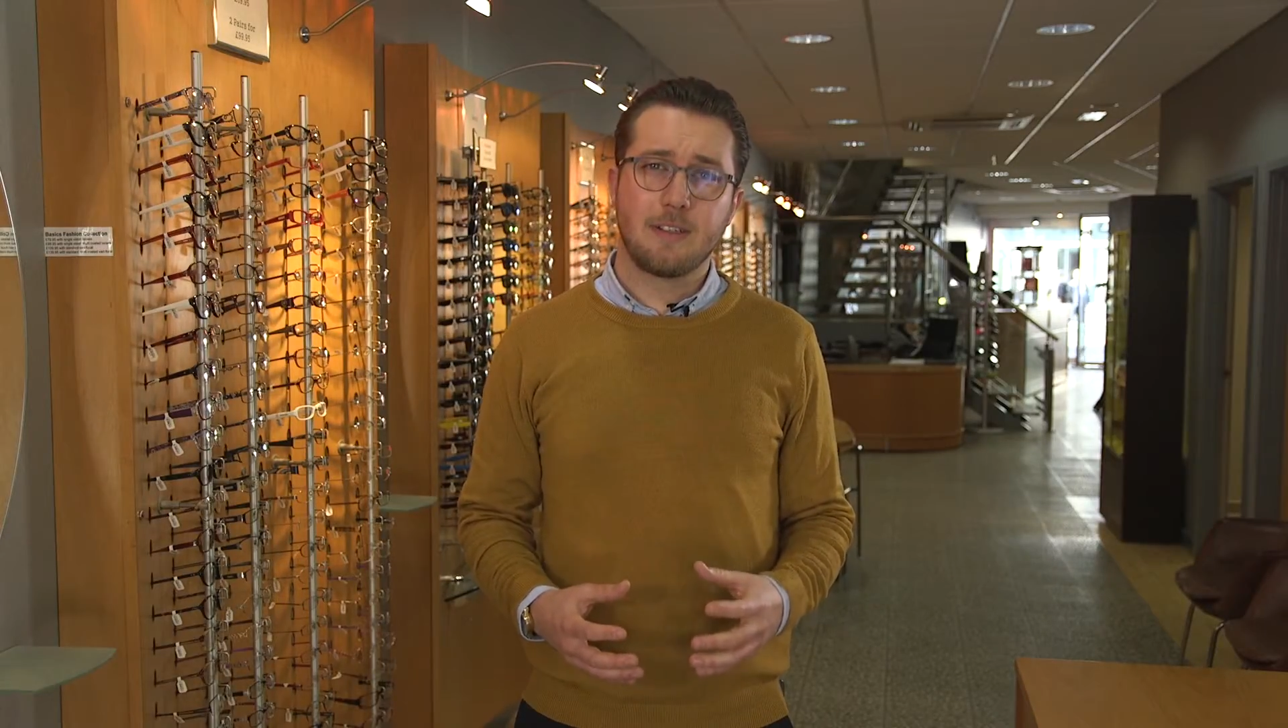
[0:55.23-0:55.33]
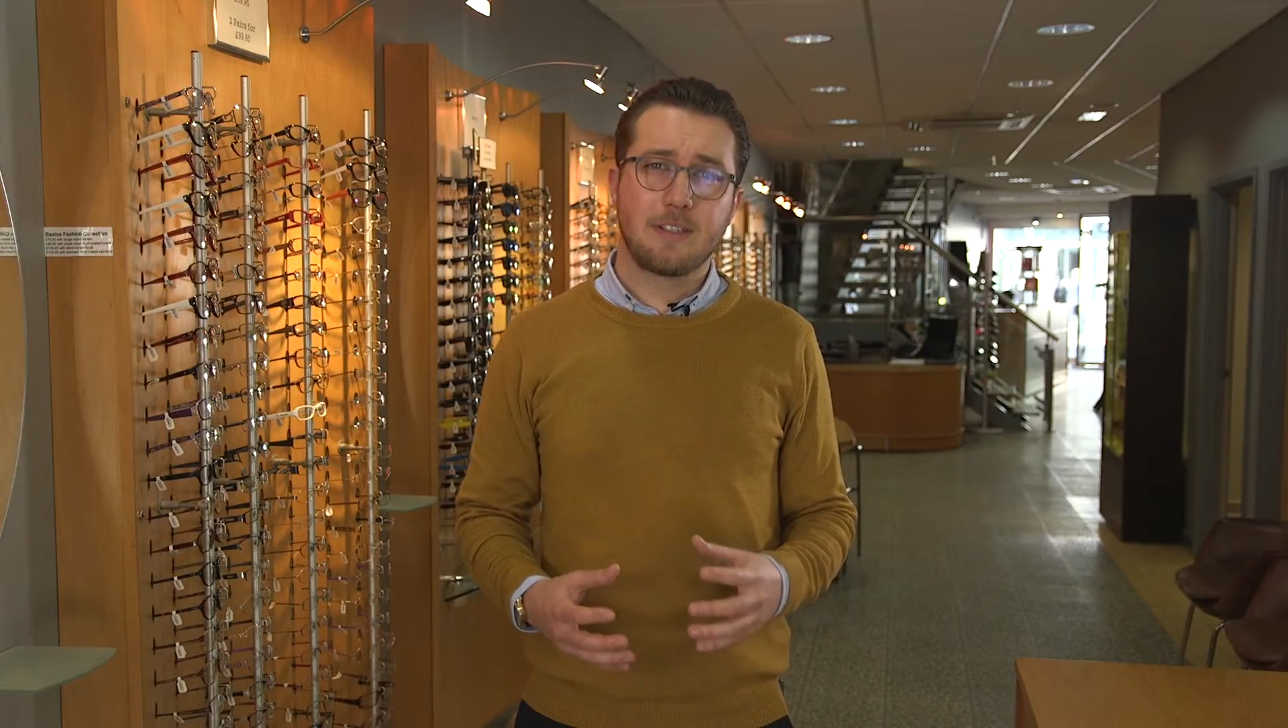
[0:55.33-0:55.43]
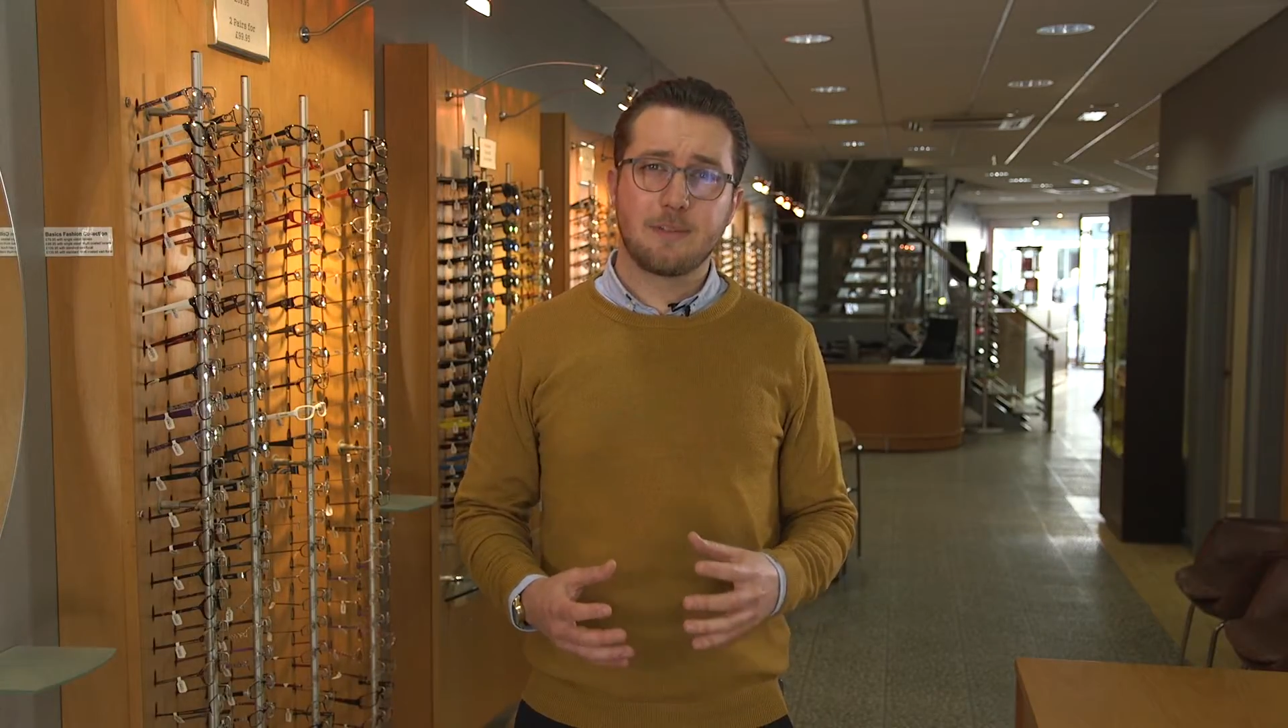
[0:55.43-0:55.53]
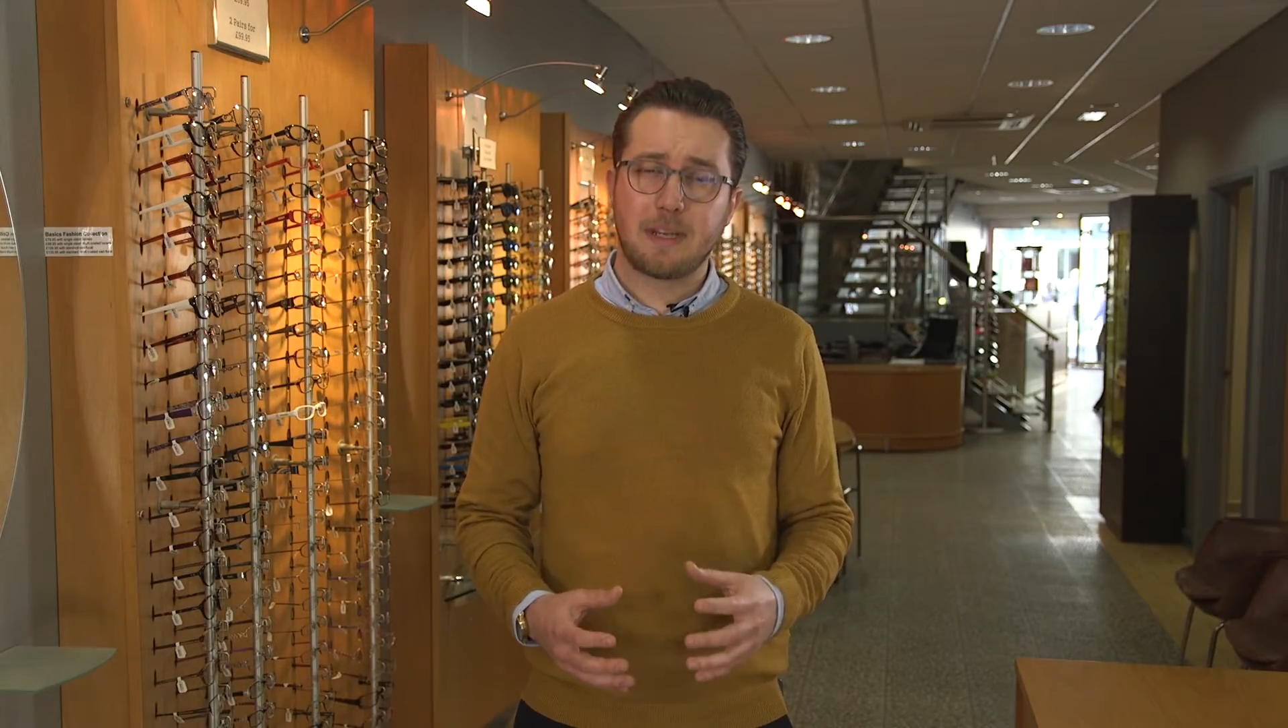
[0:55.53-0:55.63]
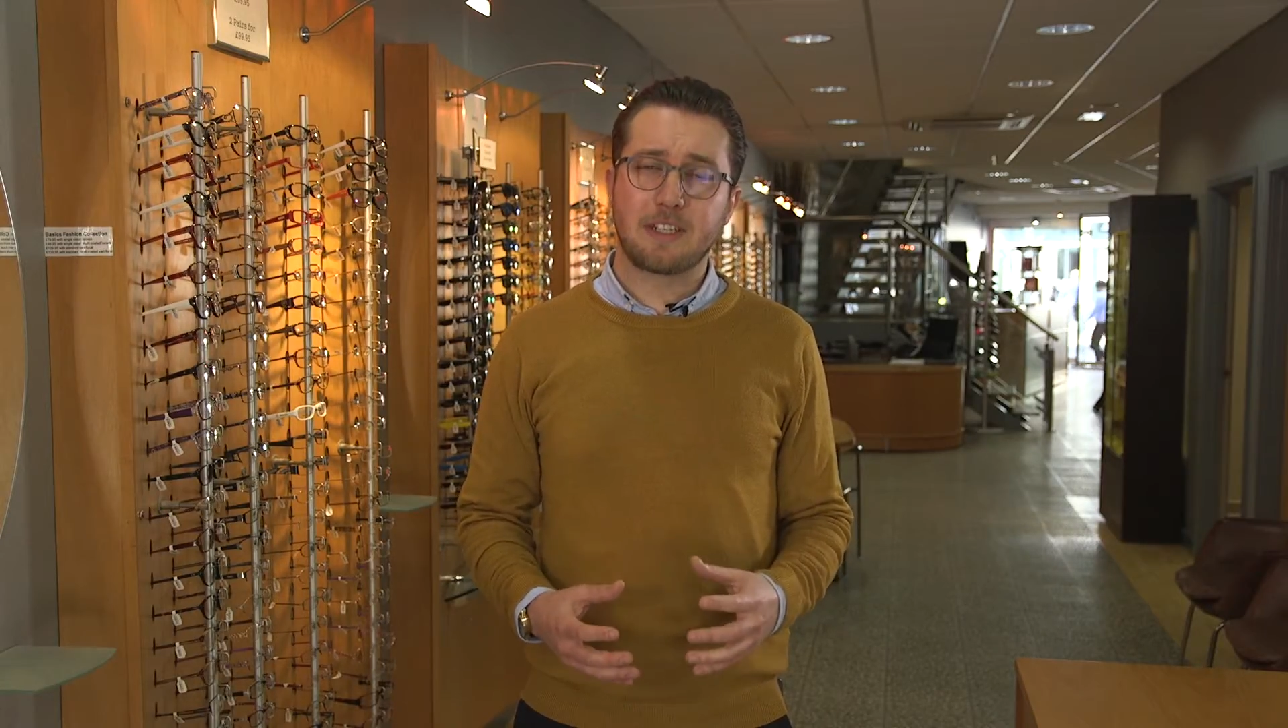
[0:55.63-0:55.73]

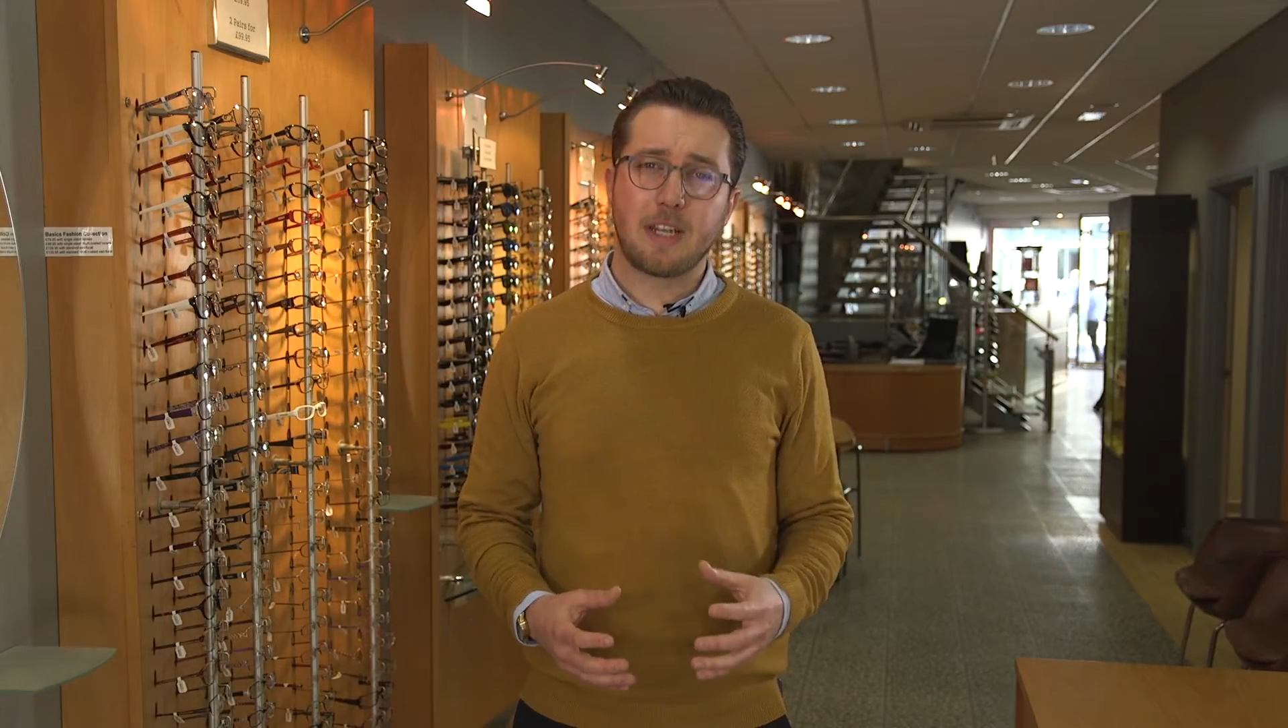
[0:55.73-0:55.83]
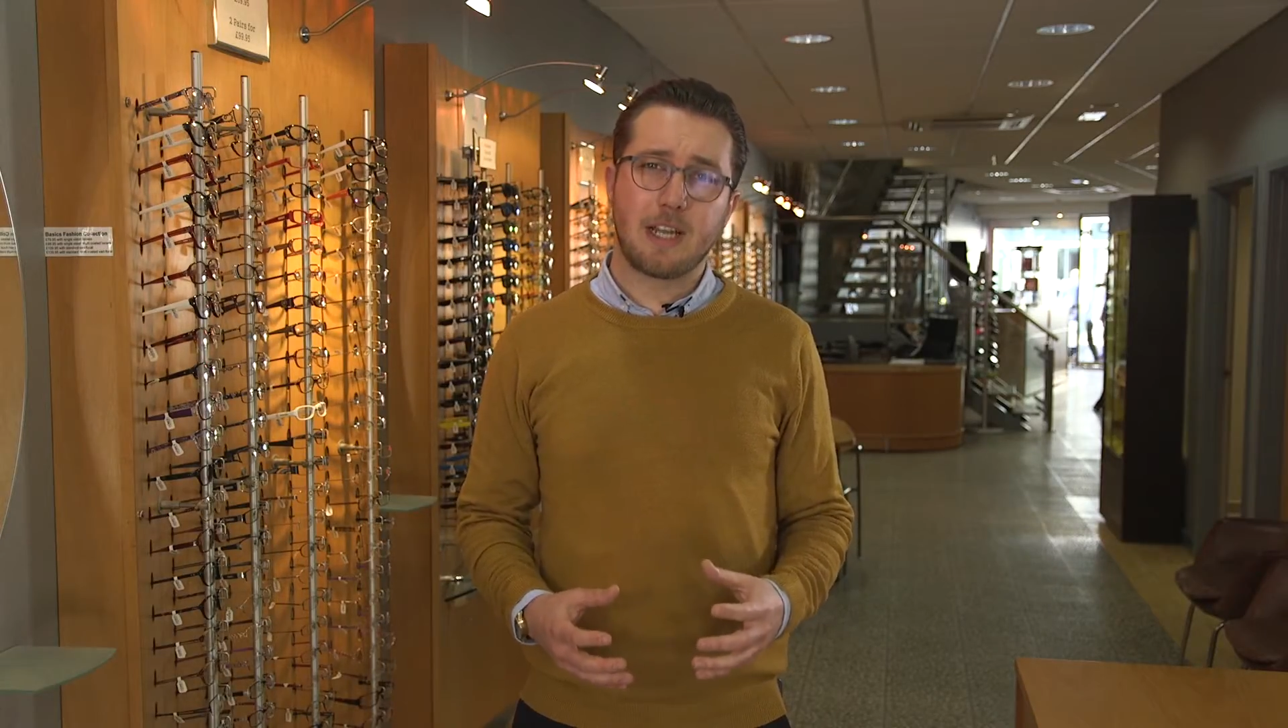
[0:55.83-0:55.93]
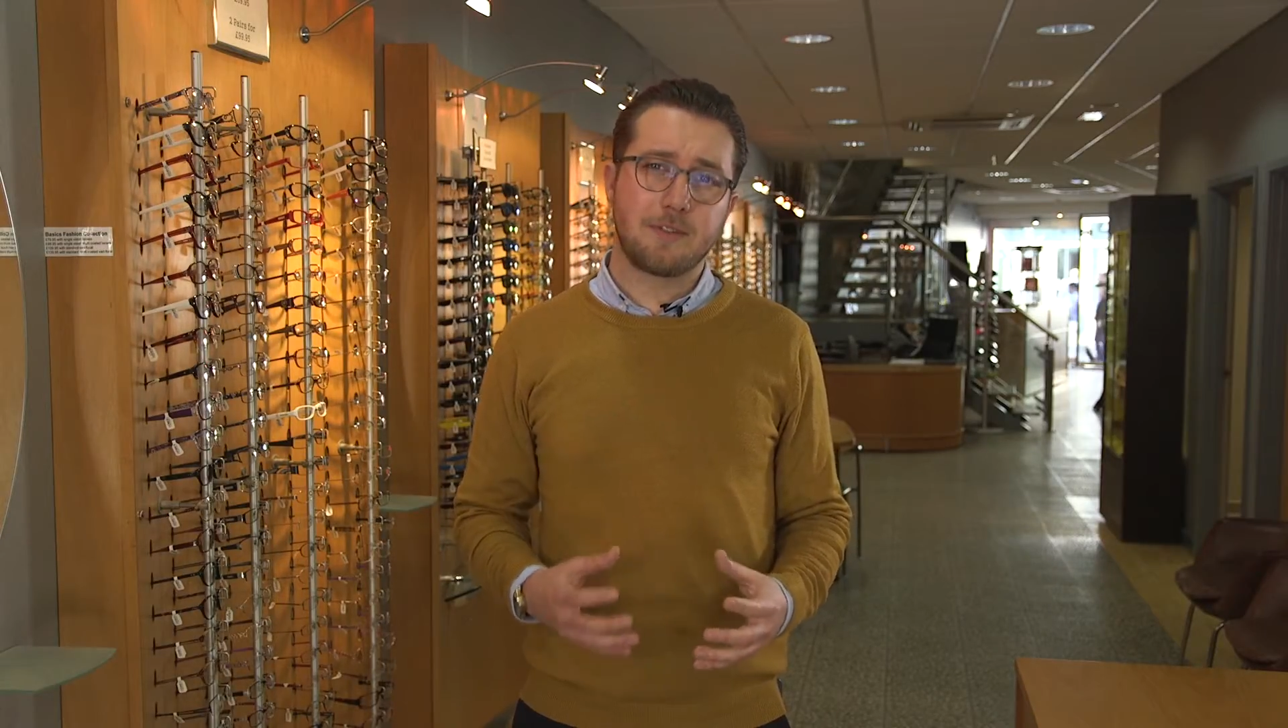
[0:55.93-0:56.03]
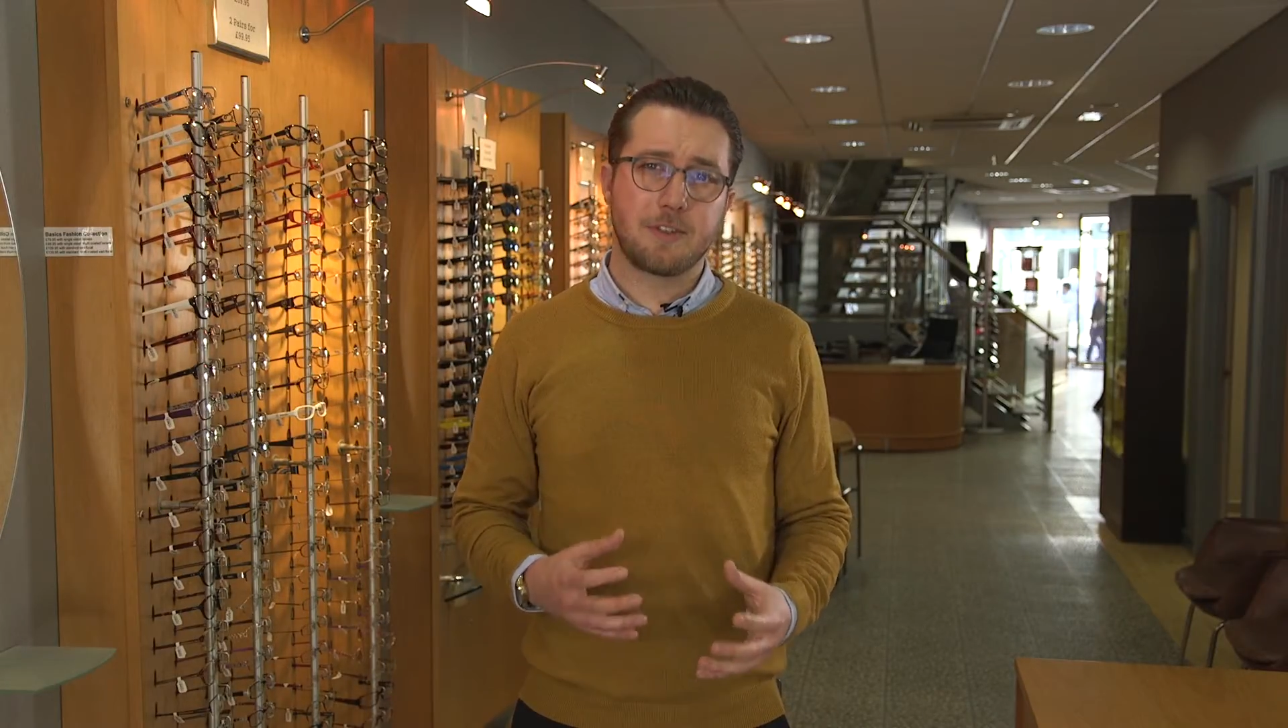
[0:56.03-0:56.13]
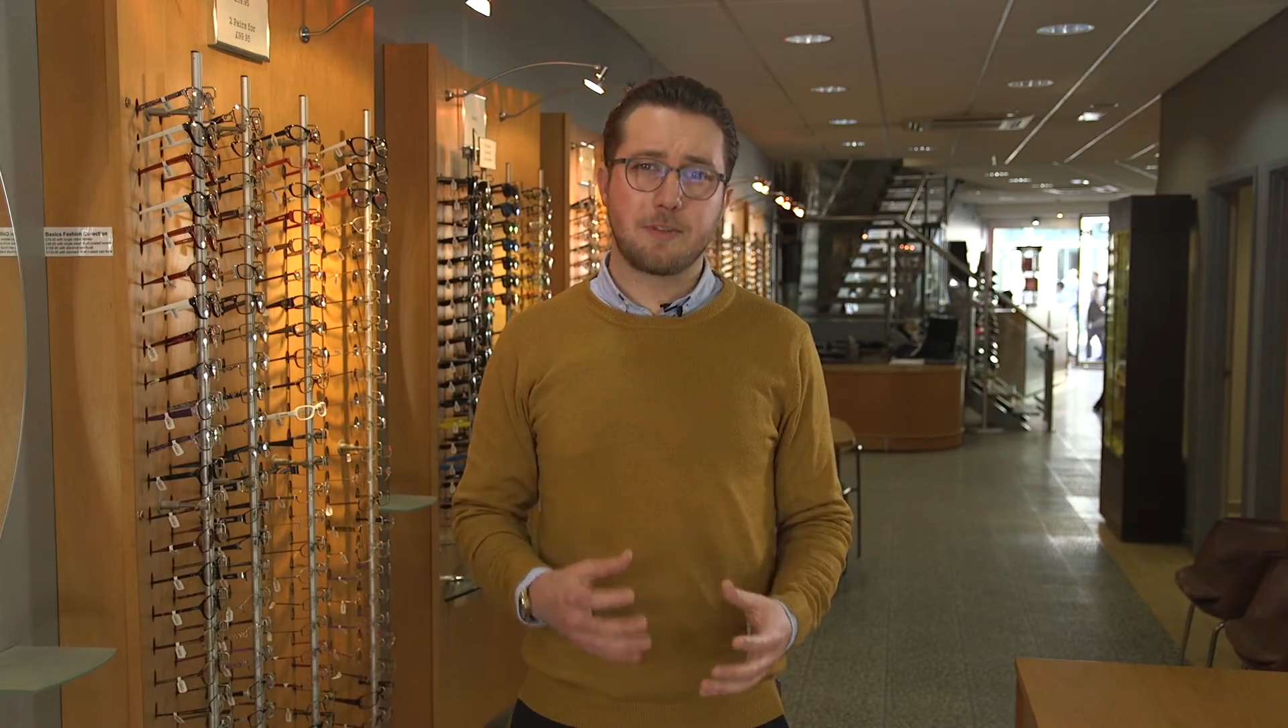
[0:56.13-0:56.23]
specialised for